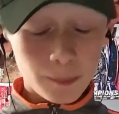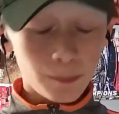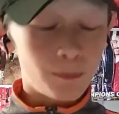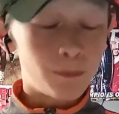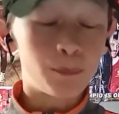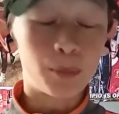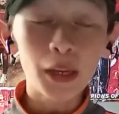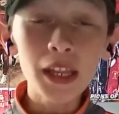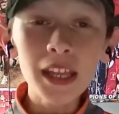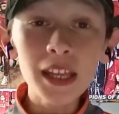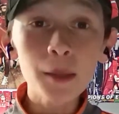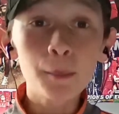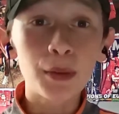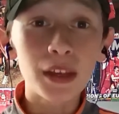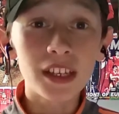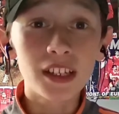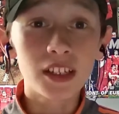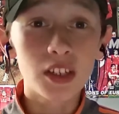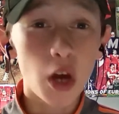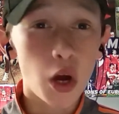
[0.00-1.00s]
big,
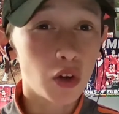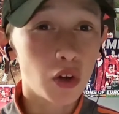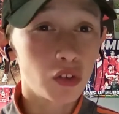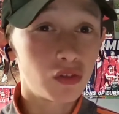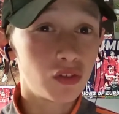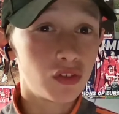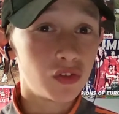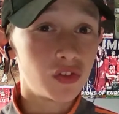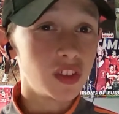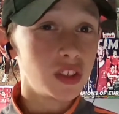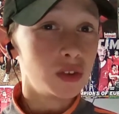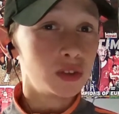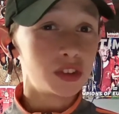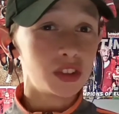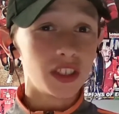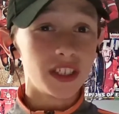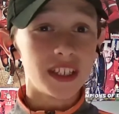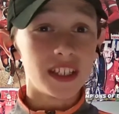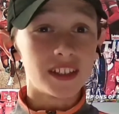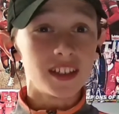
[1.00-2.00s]
big goals for the
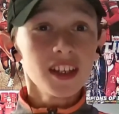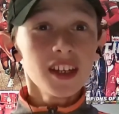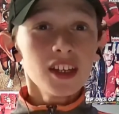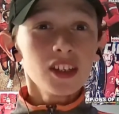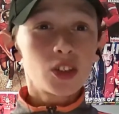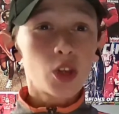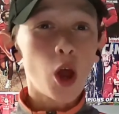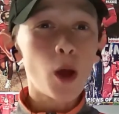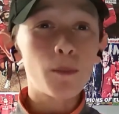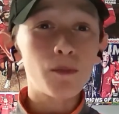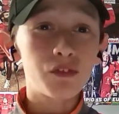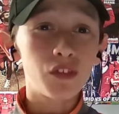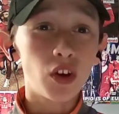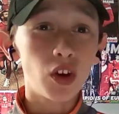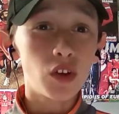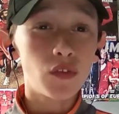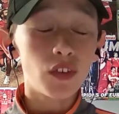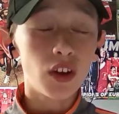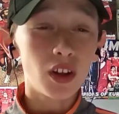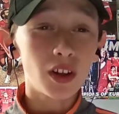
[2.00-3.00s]
future. He's top
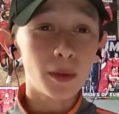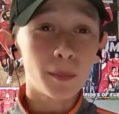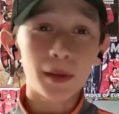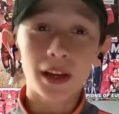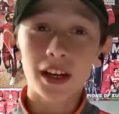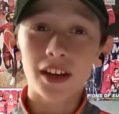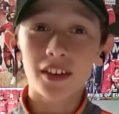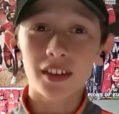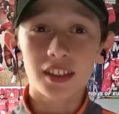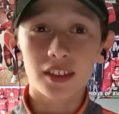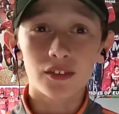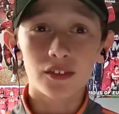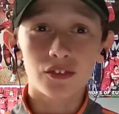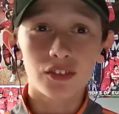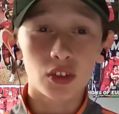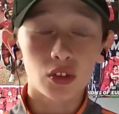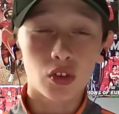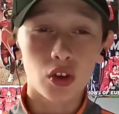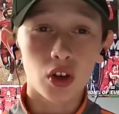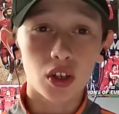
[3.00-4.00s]
five All-American
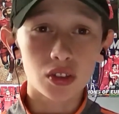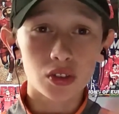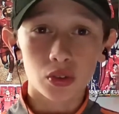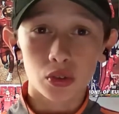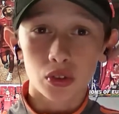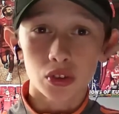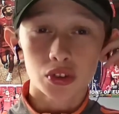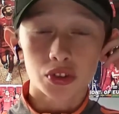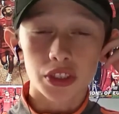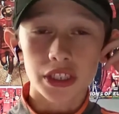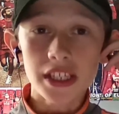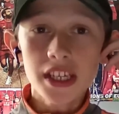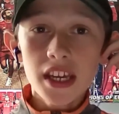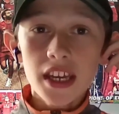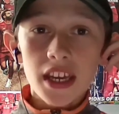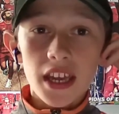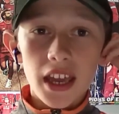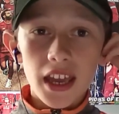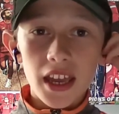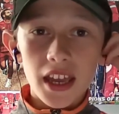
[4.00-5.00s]
for cross-country,
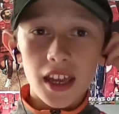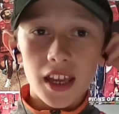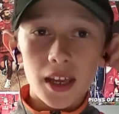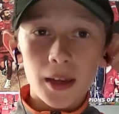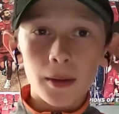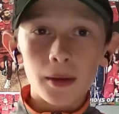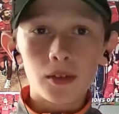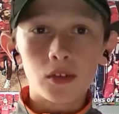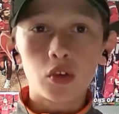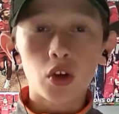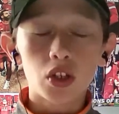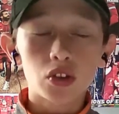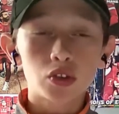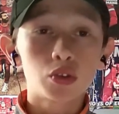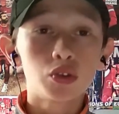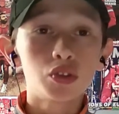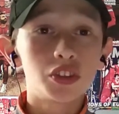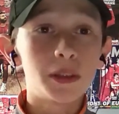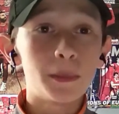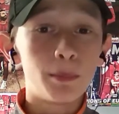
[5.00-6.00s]
uh,
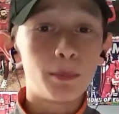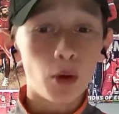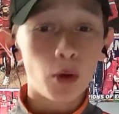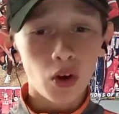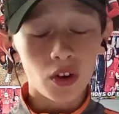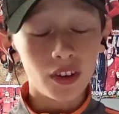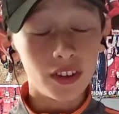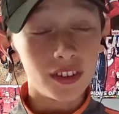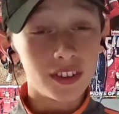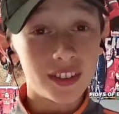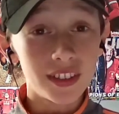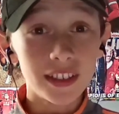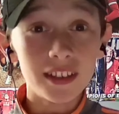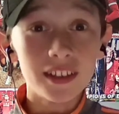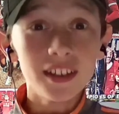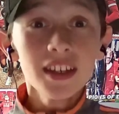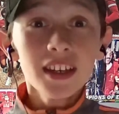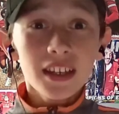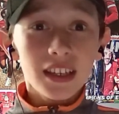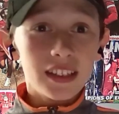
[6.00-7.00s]
cross-country boys. He's
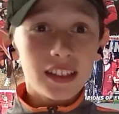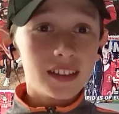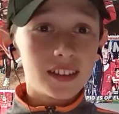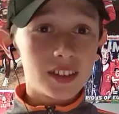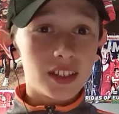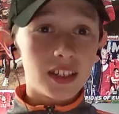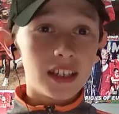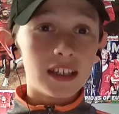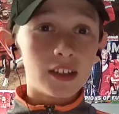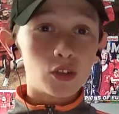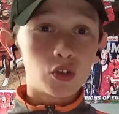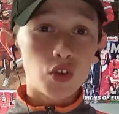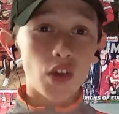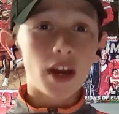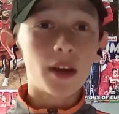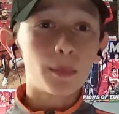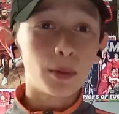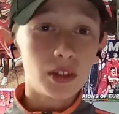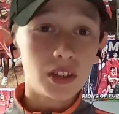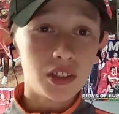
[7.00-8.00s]
he has an
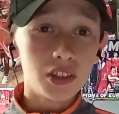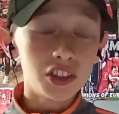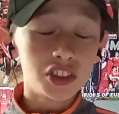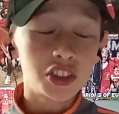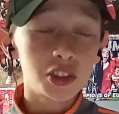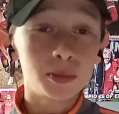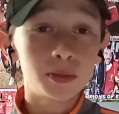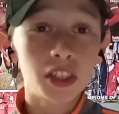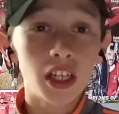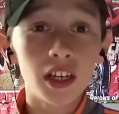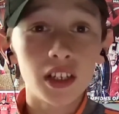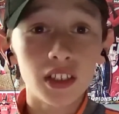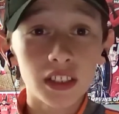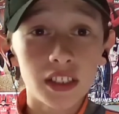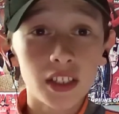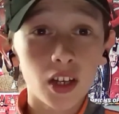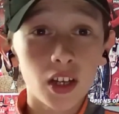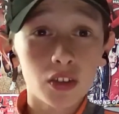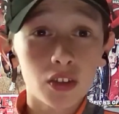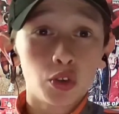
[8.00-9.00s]
incredible YouTube channel.
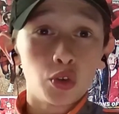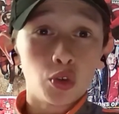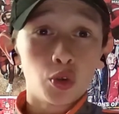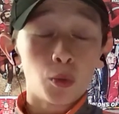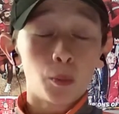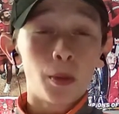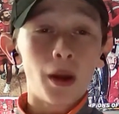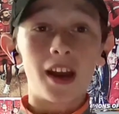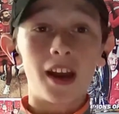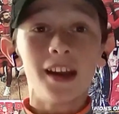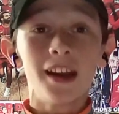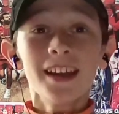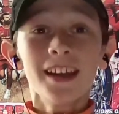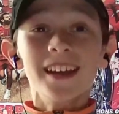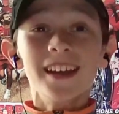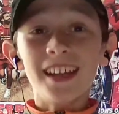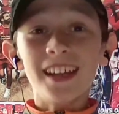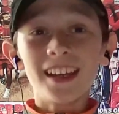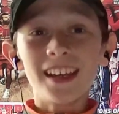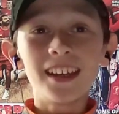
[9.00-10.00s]
He also took part
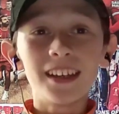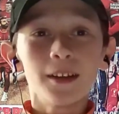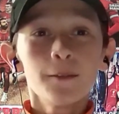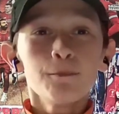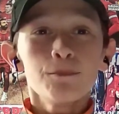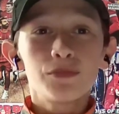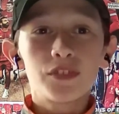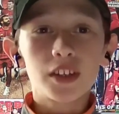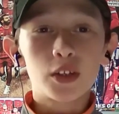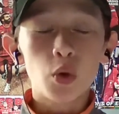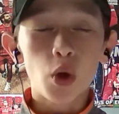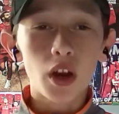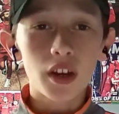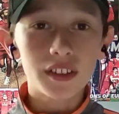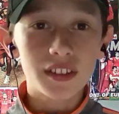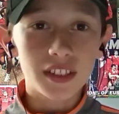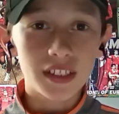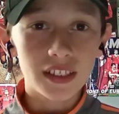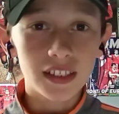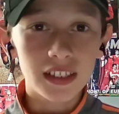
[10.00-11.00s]
in the
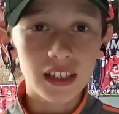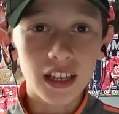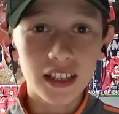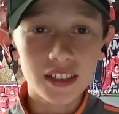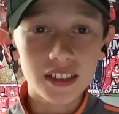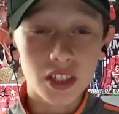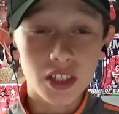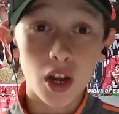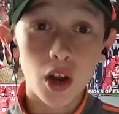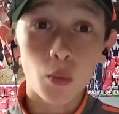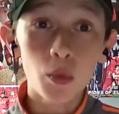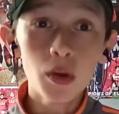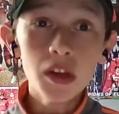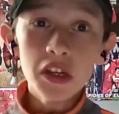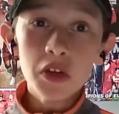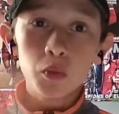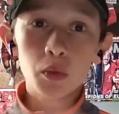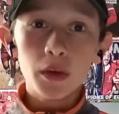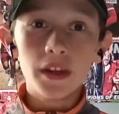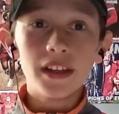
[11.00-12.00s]
Quarantine Clásico
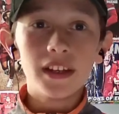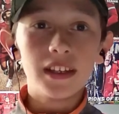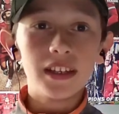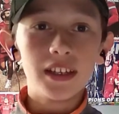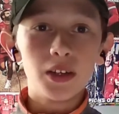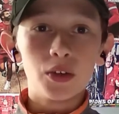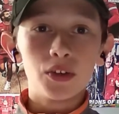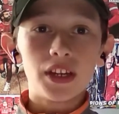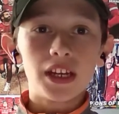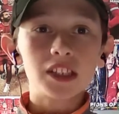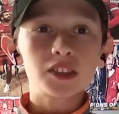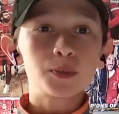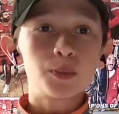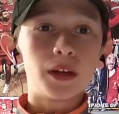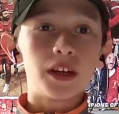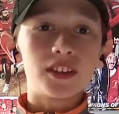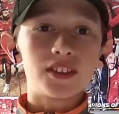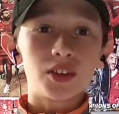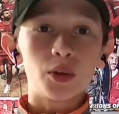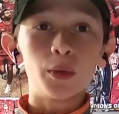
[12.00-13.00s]
with Leo
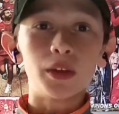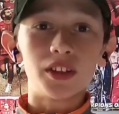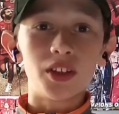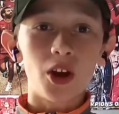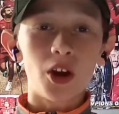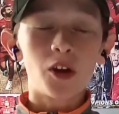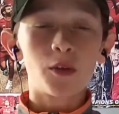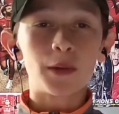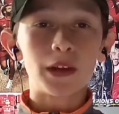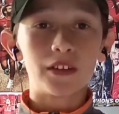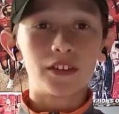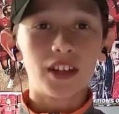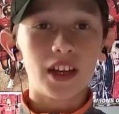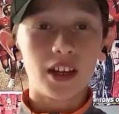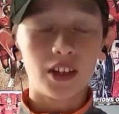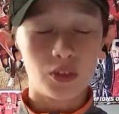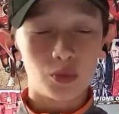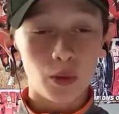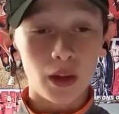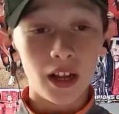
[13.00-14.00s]
Daschbach, so we talk about that
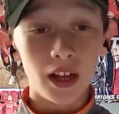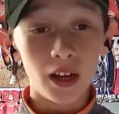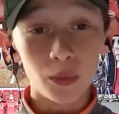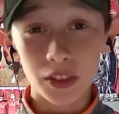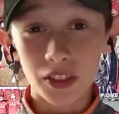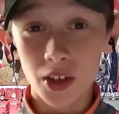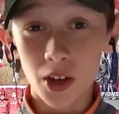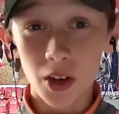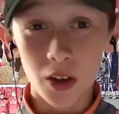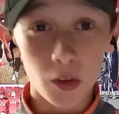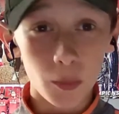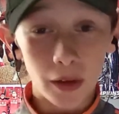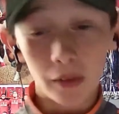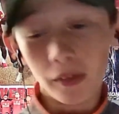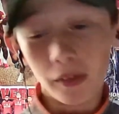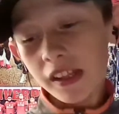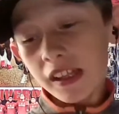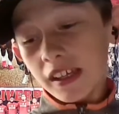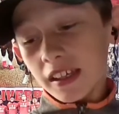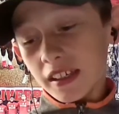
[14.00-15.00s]
as well. We talk about
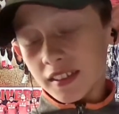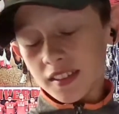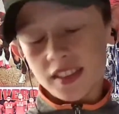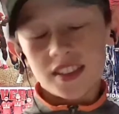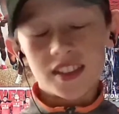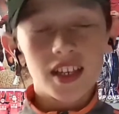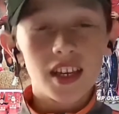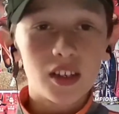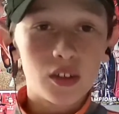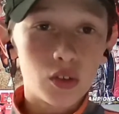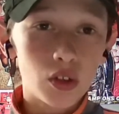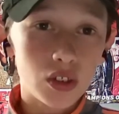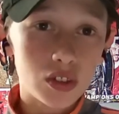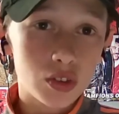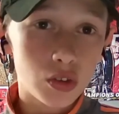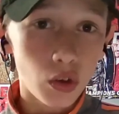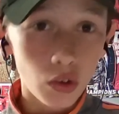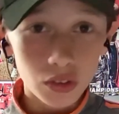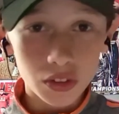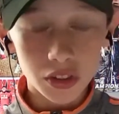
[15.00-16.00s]
his insane
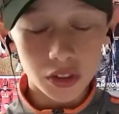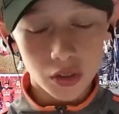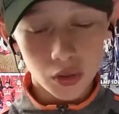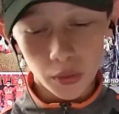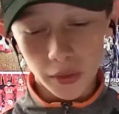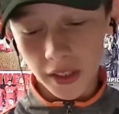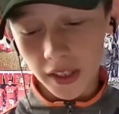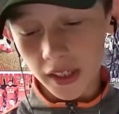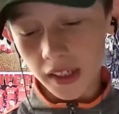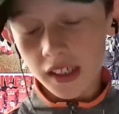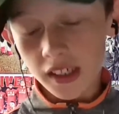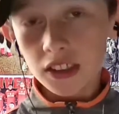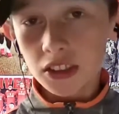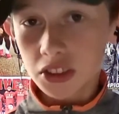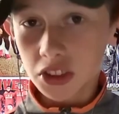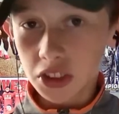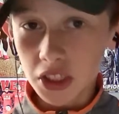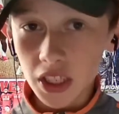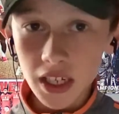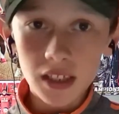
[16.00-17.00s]
cross-country career,
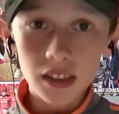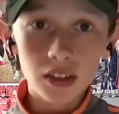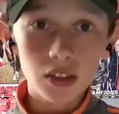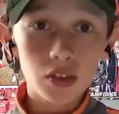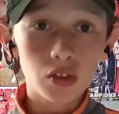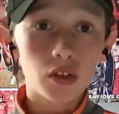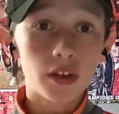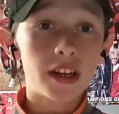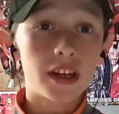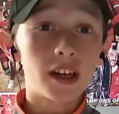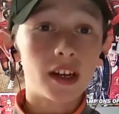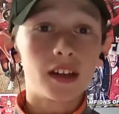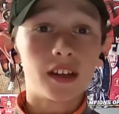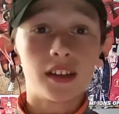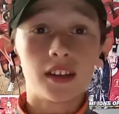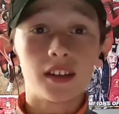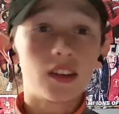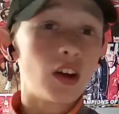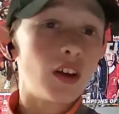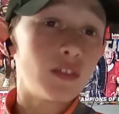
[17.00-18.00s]
track career,
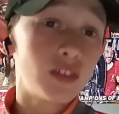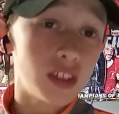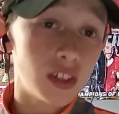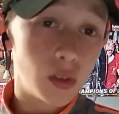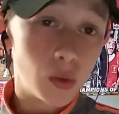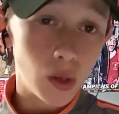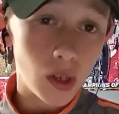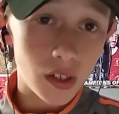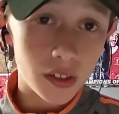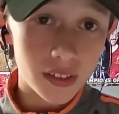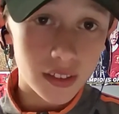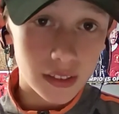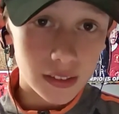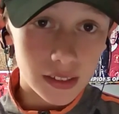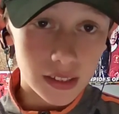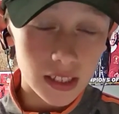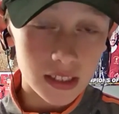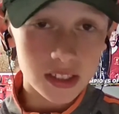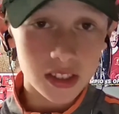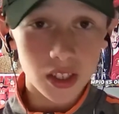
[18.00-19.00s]
his obviously the Quarantine
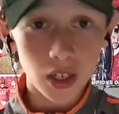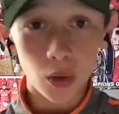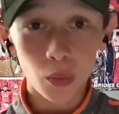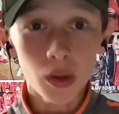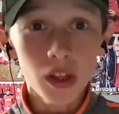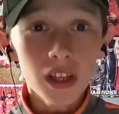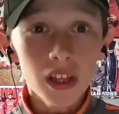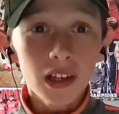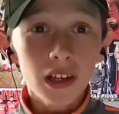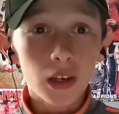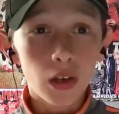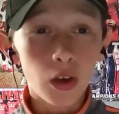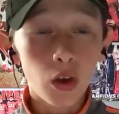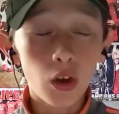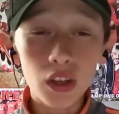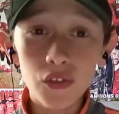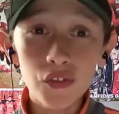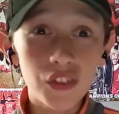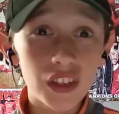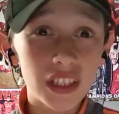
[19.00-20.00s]
Clásico,
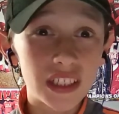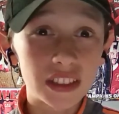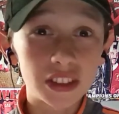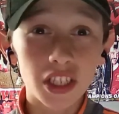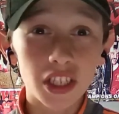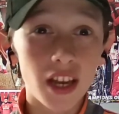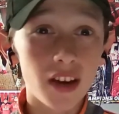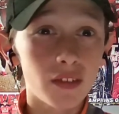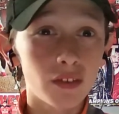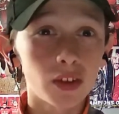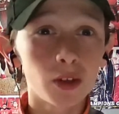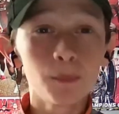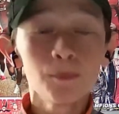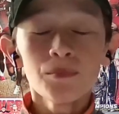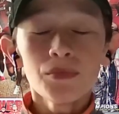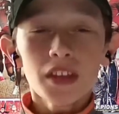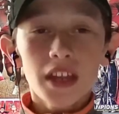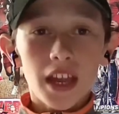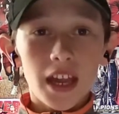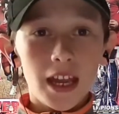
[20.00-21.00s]
life in general,
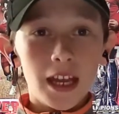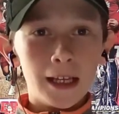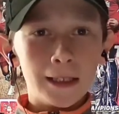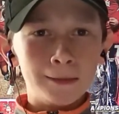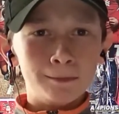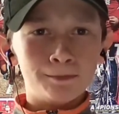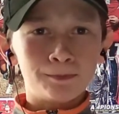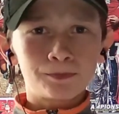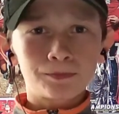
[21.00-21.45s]
and um,